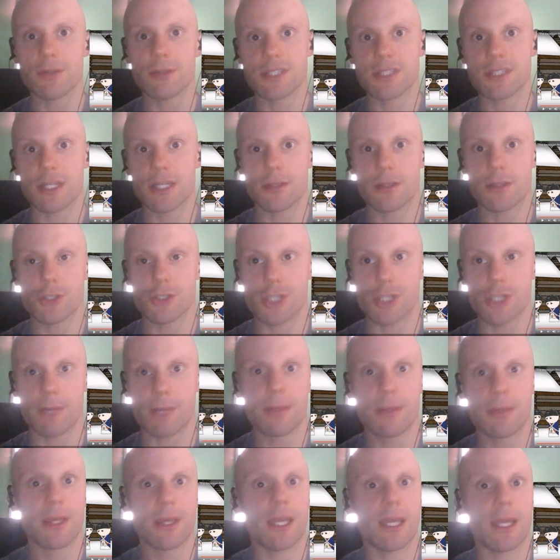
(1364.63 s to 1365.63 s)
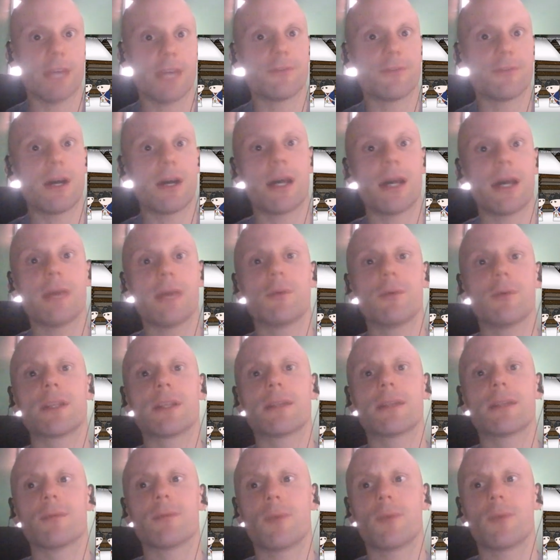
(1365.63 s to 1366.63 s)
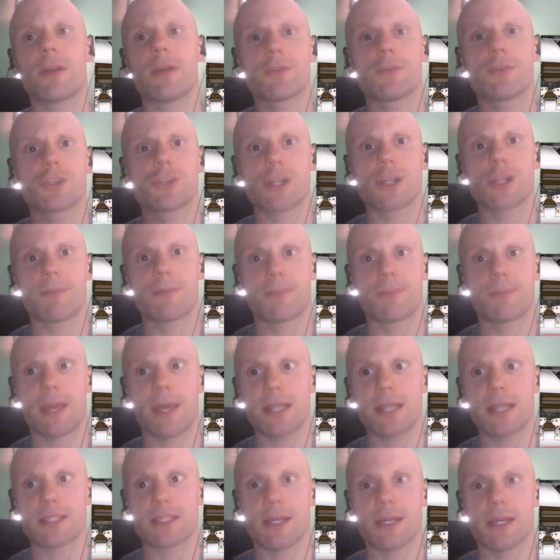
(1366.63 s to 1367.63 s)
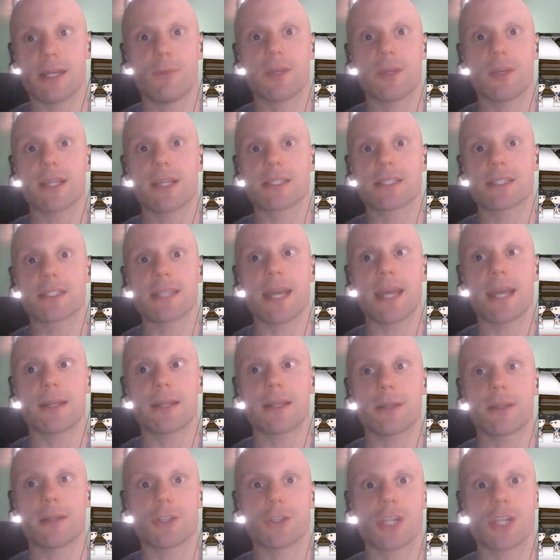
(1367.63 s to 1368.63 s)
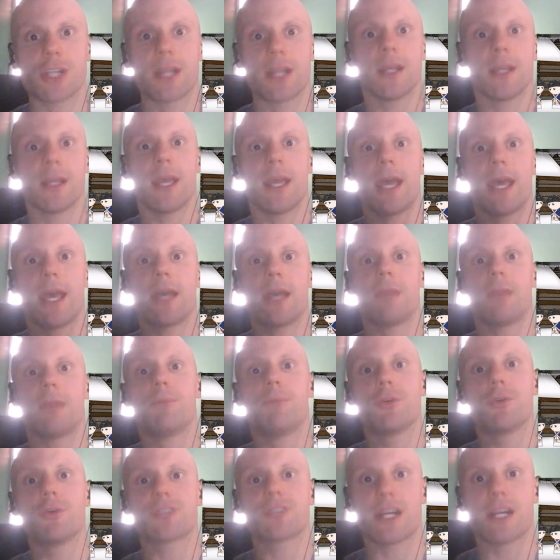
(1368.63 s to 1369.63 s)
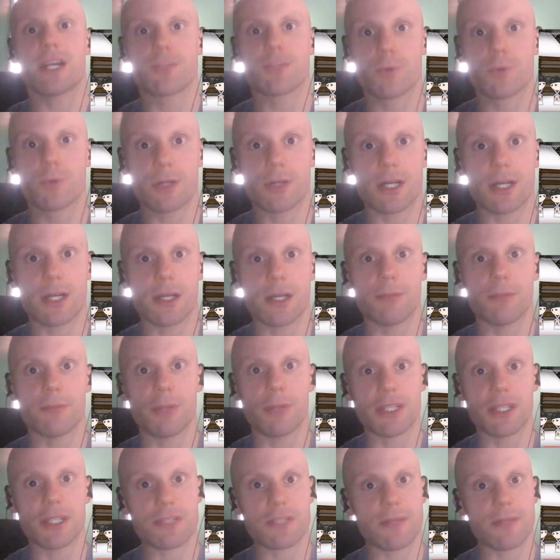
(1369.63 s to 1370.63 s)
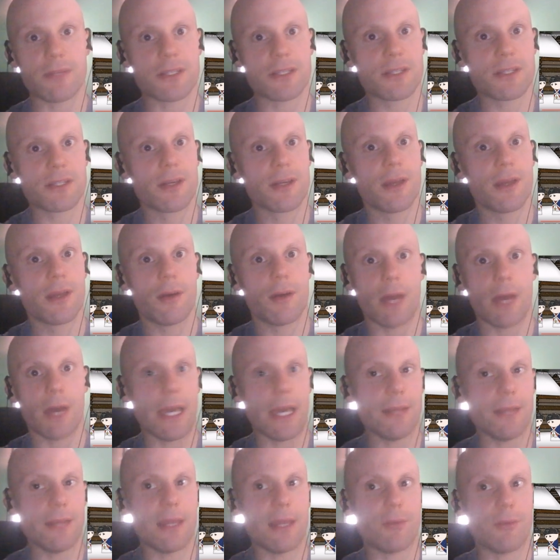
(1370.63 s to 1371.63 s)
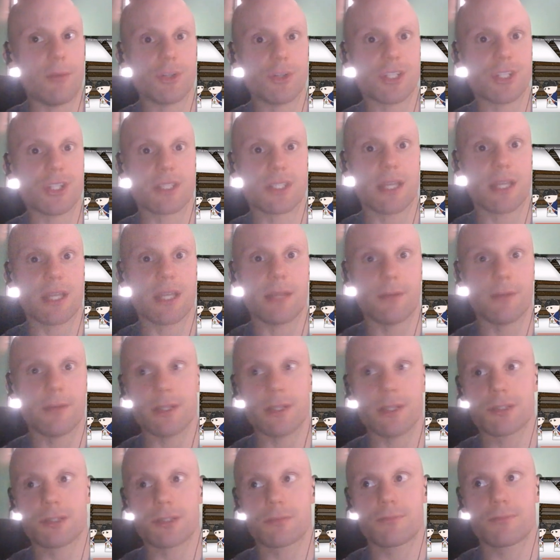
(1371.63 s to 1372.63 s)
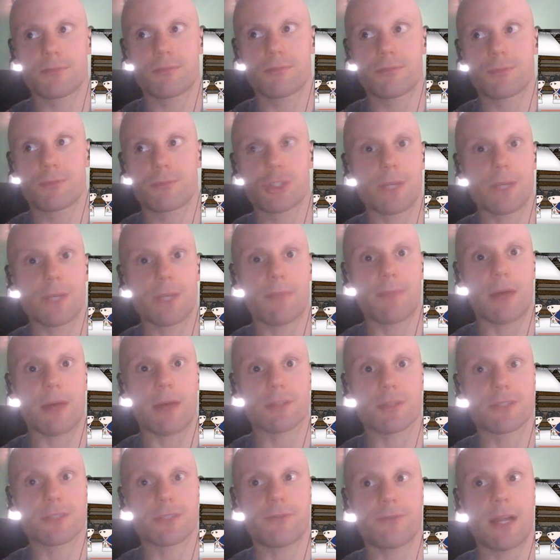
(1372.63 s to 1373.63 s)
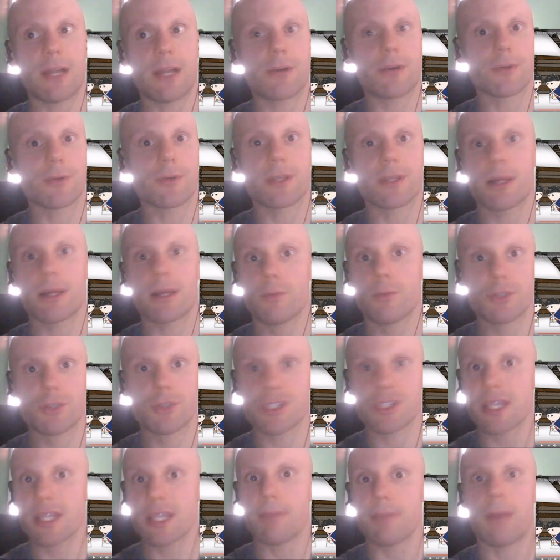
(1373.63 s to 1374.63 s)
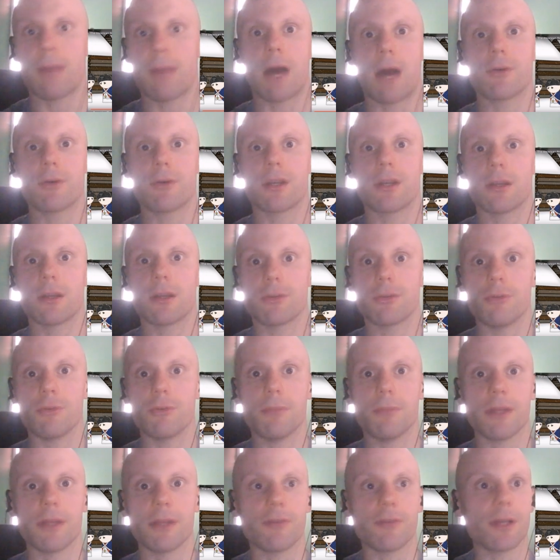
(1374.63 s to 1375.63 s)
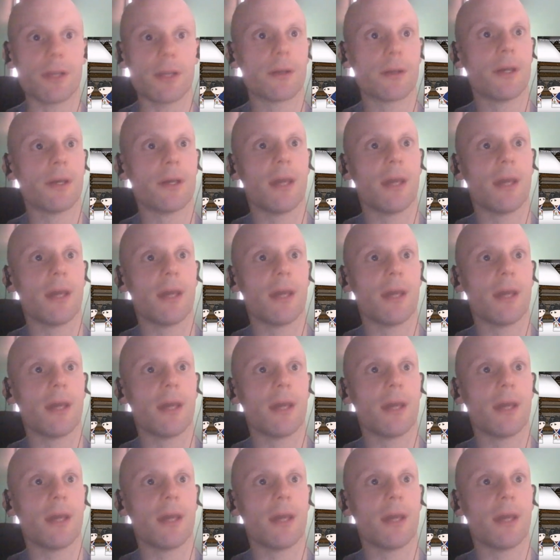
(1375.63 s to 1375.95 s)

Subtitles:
and sink the ship. If not, it would, whatever ship hits it would get snagged on the chain, and on both sides were gun emplacements. And they would just then, this ship that was floundering there would just get pounded into oblivion.